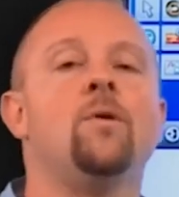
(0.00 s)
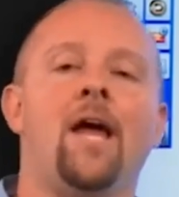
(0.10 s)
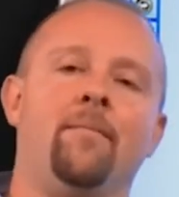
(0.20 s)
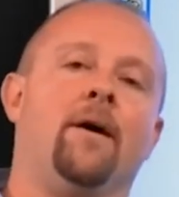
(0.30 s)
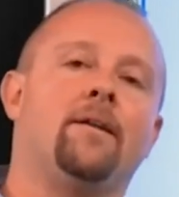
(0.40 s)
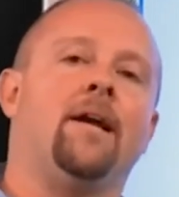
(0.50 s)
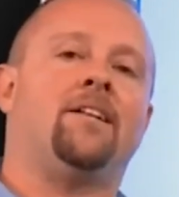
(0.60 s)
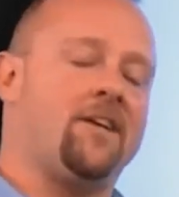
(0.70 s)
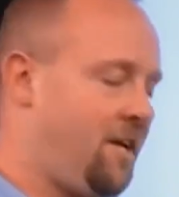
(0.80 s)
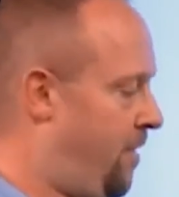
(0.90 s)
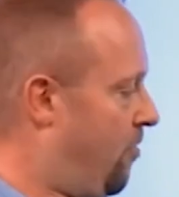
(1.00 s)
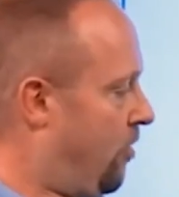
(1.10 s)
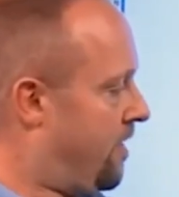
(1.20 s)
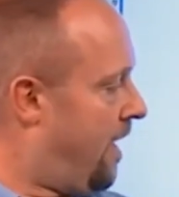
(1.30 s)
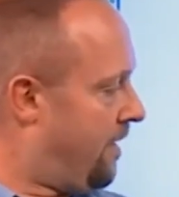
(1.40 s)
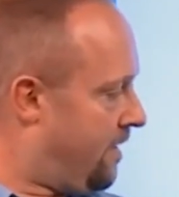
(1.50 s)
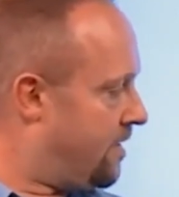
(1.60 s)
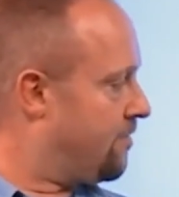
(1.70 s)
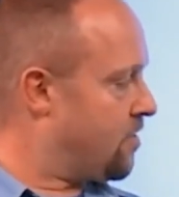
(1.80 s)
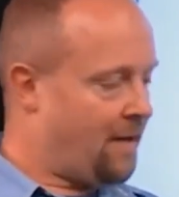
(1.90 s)
you name it, it's going to be
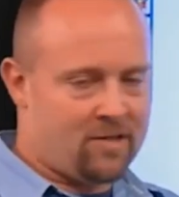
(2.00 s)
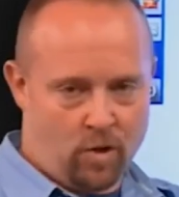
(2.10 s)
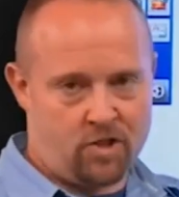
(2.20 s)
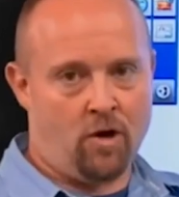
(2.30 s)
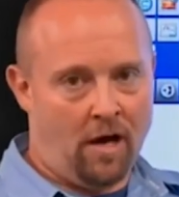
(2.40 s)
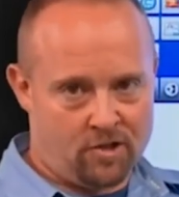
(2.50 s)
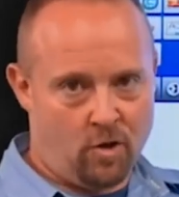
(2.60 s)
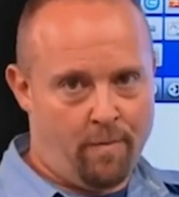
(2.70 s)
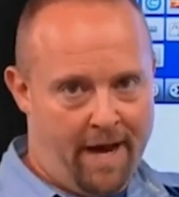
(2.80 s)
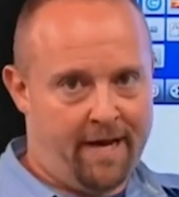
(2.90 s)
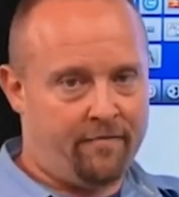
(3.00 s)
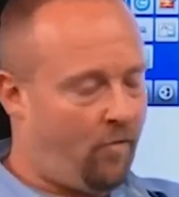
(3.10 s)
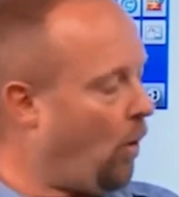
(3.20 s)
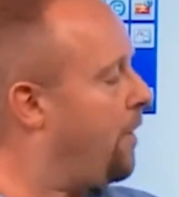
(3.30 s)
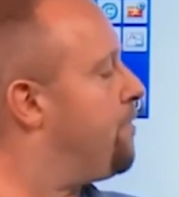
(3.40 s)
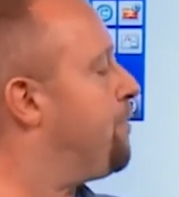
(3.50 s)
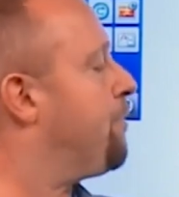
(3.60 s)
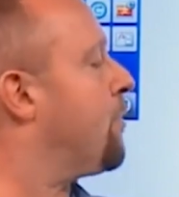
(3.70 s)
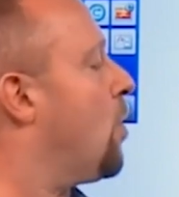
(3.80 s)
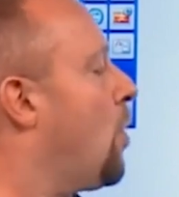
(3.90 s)
redundant. So that's what you're also paying
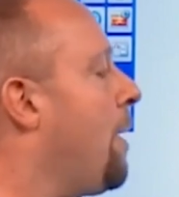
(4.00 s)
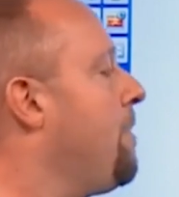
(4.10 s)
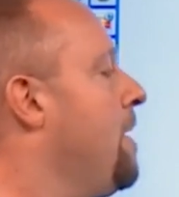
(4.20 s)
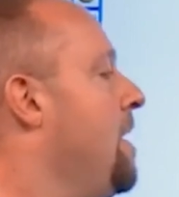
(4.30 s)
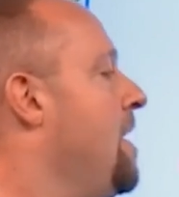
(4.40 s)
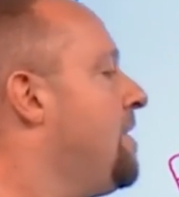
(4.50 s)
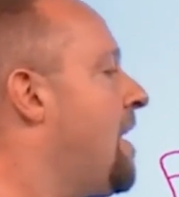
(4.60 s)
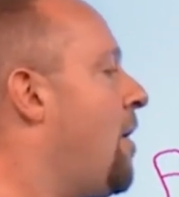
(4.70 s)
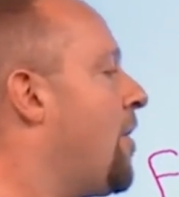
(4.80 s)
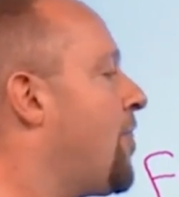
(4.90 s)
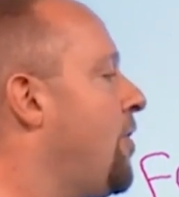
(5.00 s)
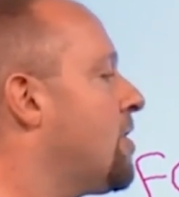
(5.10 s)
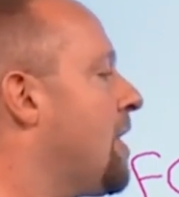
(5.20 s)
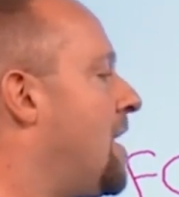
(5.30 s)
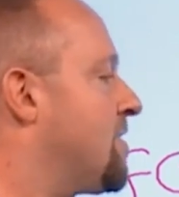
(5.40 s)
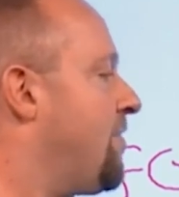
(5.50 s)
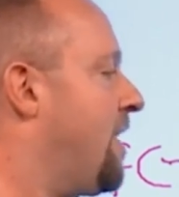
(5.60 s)
for. Okay? Now, a third